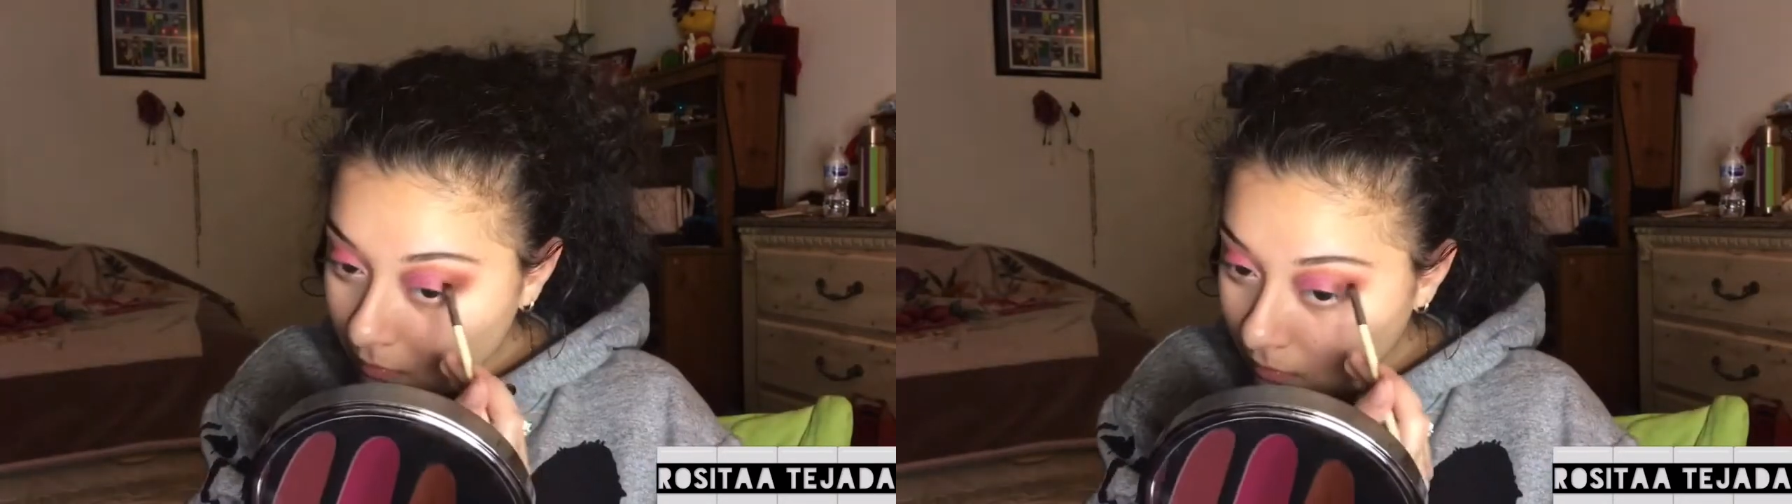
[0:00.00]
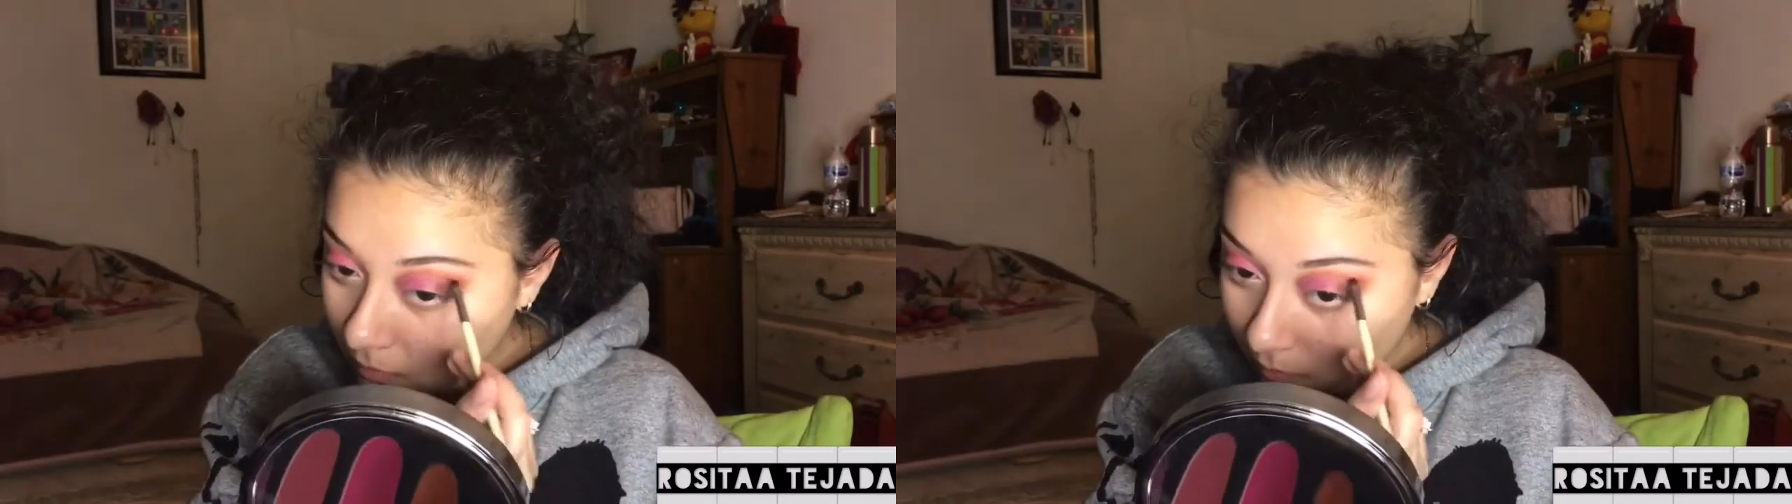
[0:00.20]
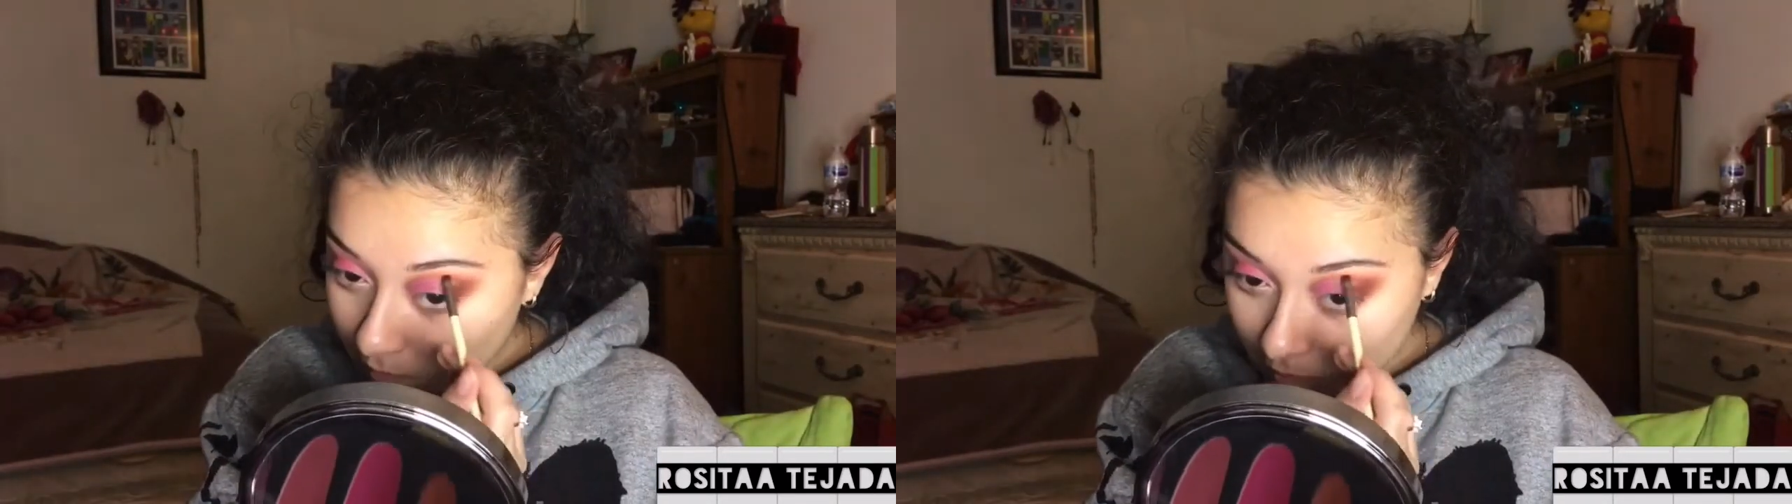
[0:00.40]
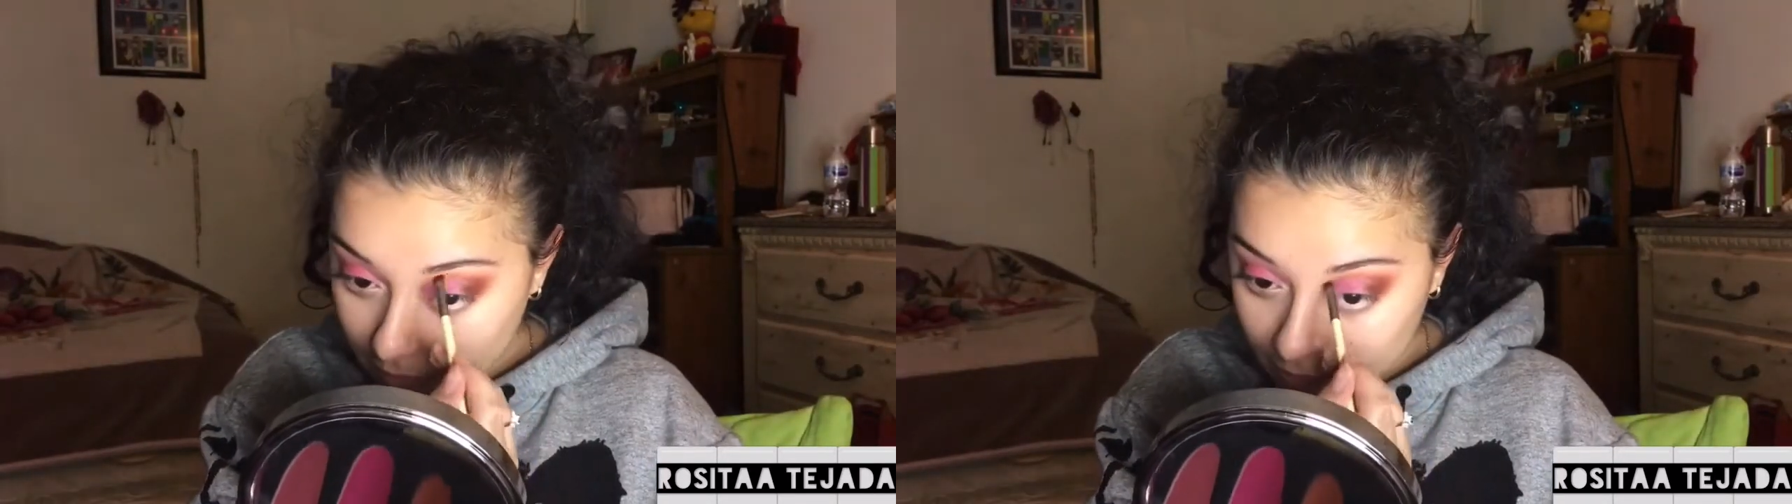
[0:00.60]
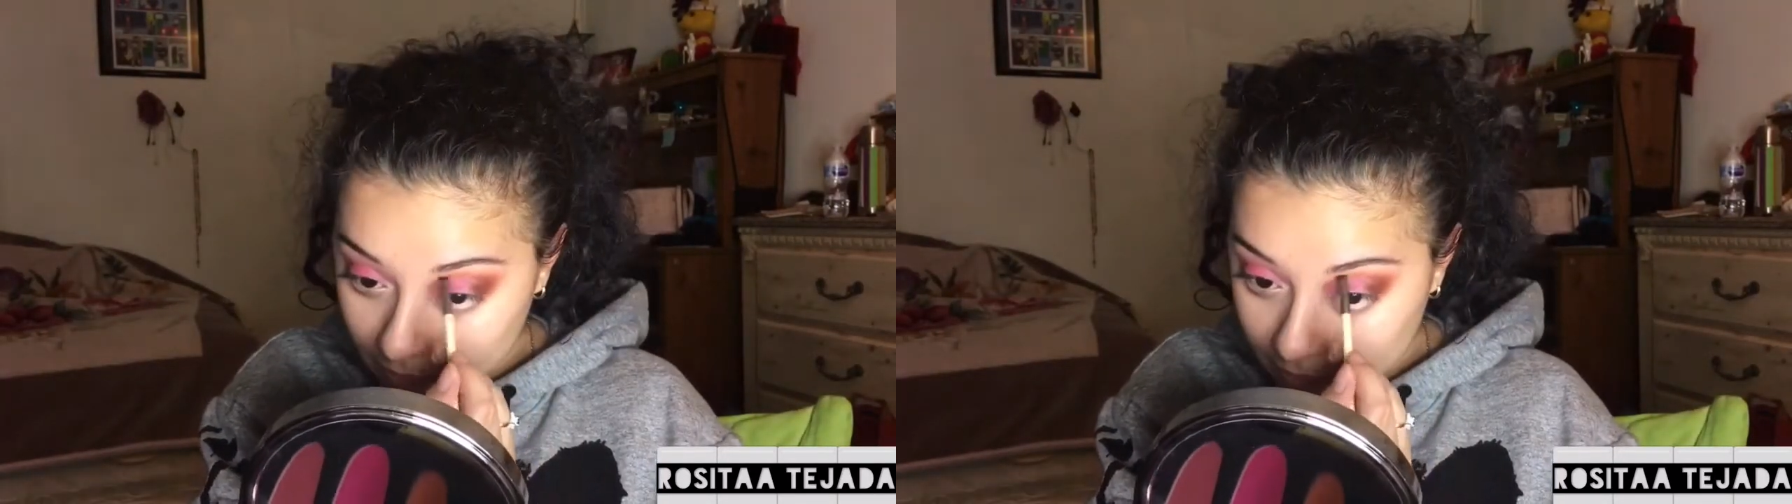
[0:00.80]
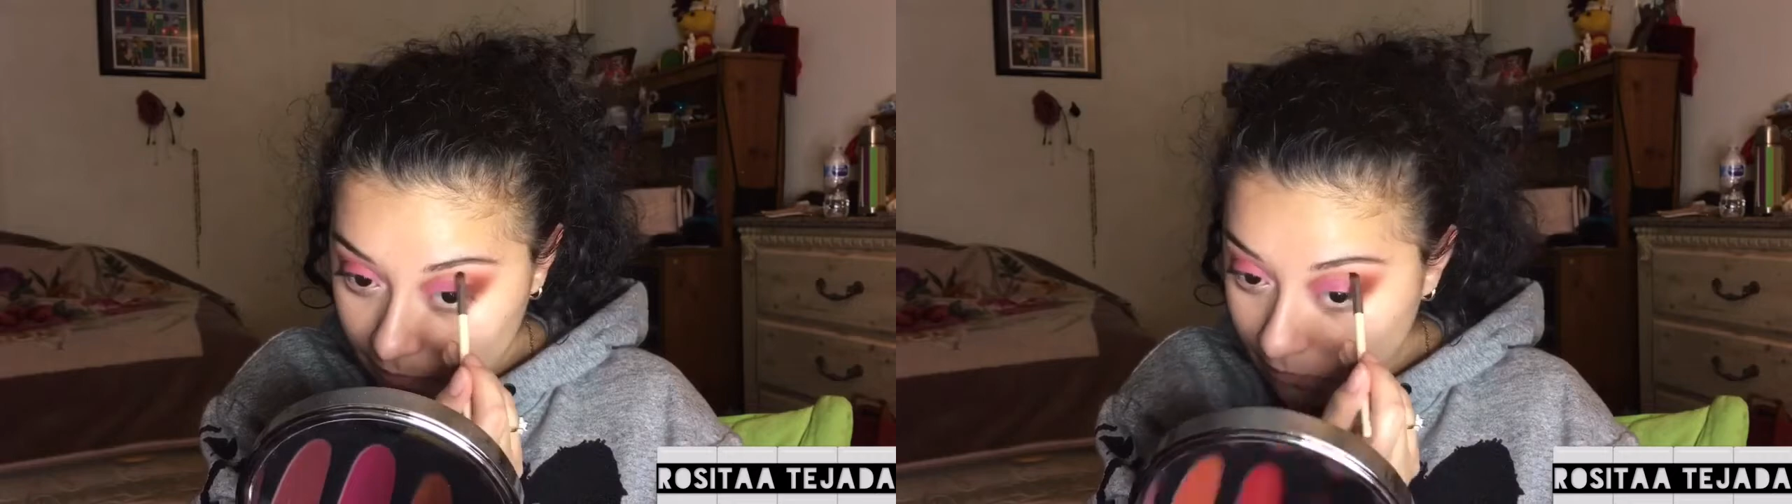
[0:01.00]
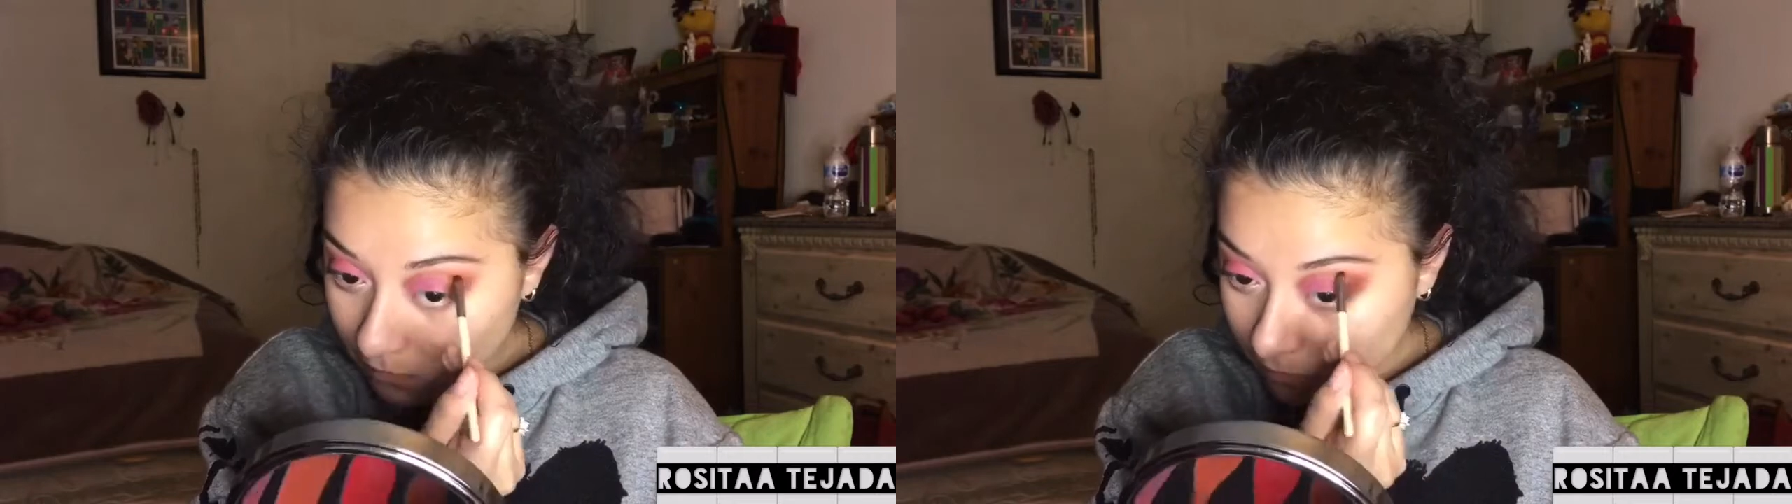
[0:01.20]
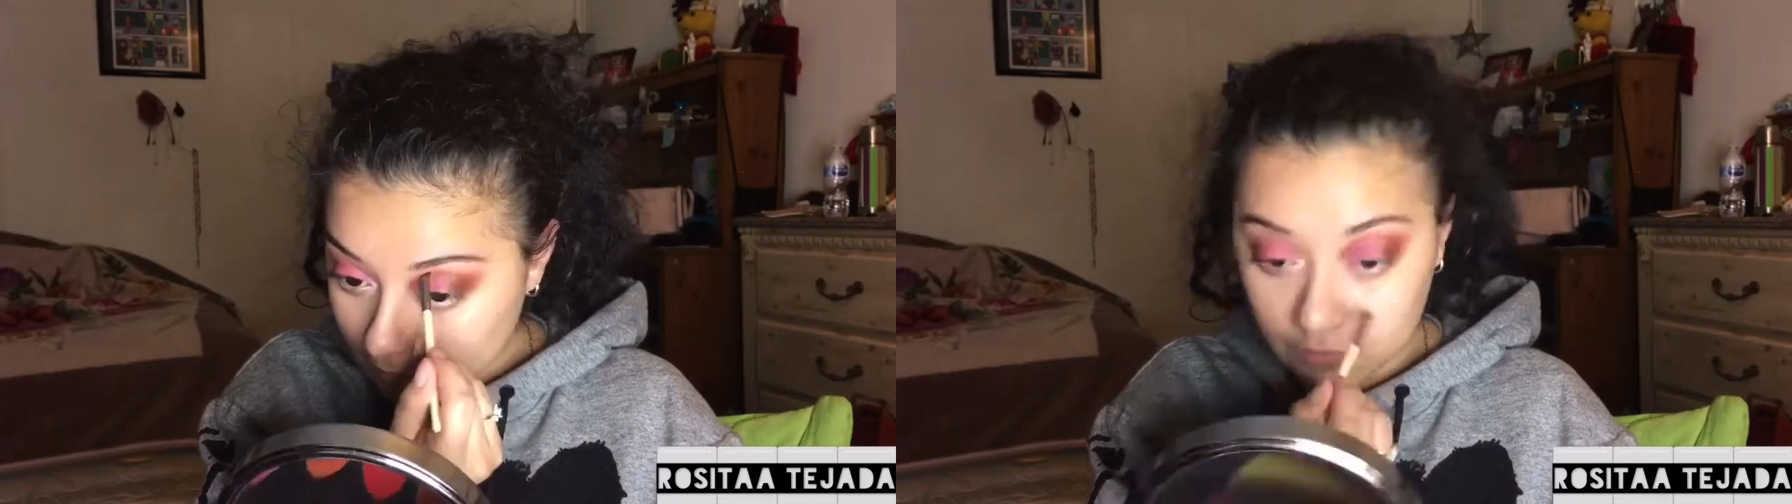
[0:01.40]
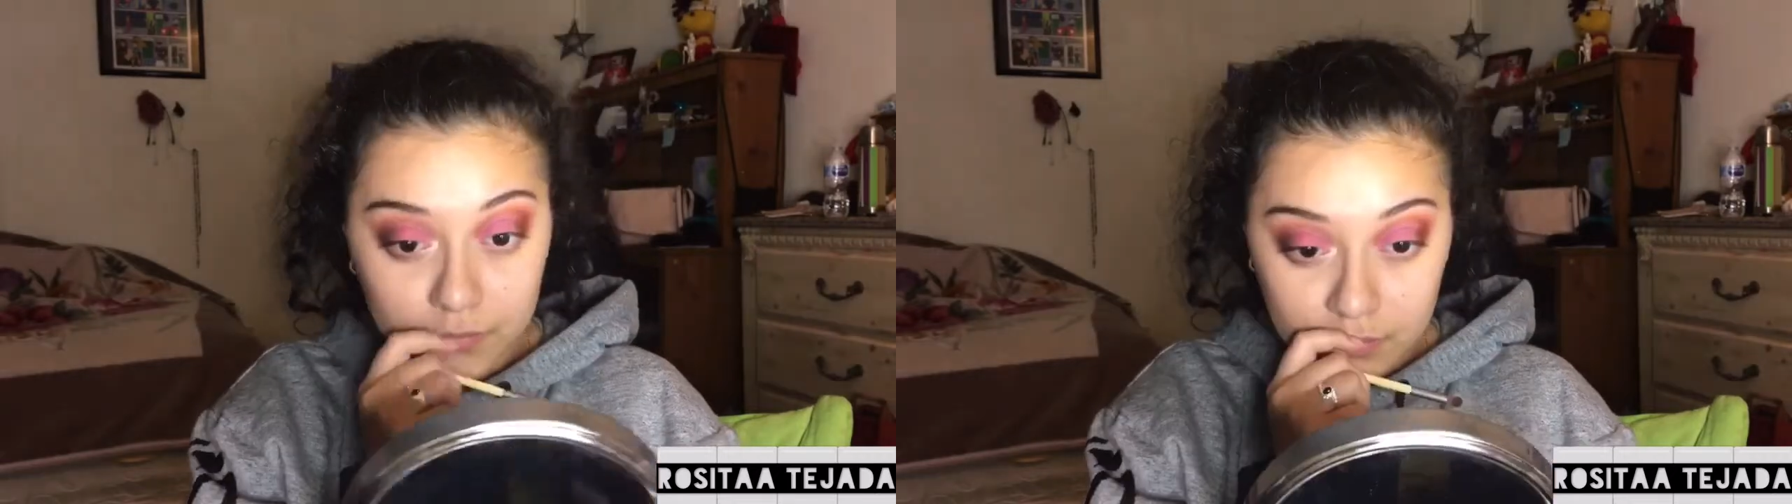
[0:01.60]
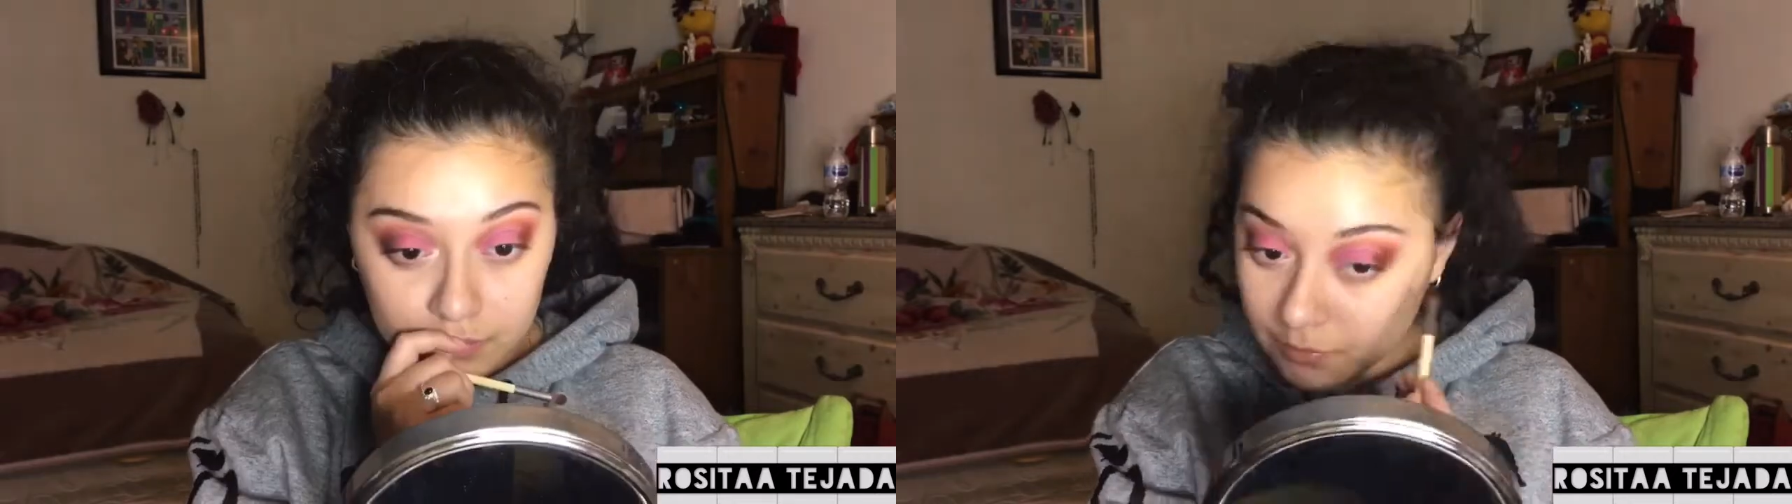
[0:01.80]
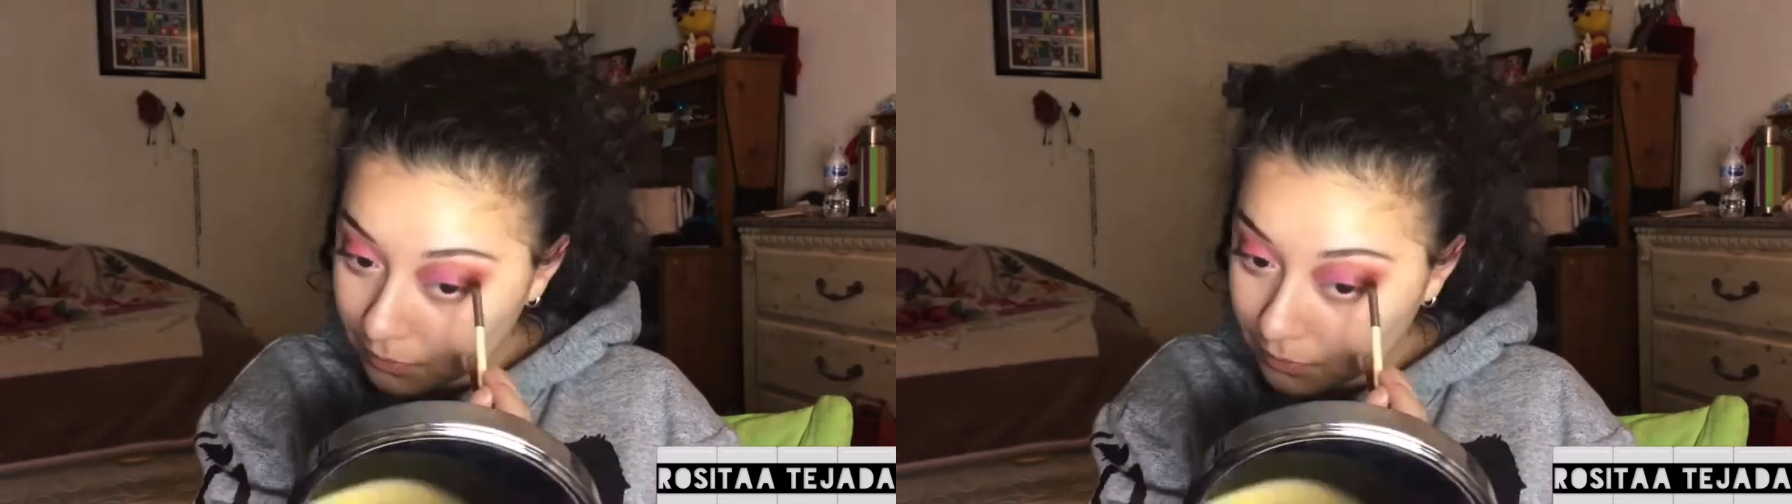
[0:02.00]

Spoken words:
to define that cut